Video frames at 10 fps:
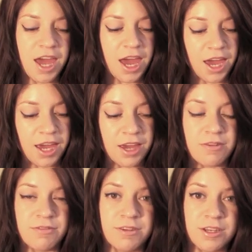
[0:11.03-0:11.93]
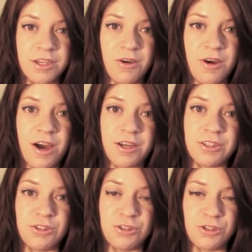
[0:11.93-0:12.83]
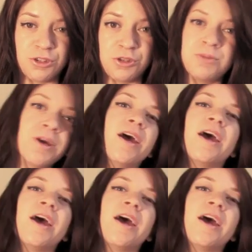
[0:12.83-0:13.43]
a video on YouTube,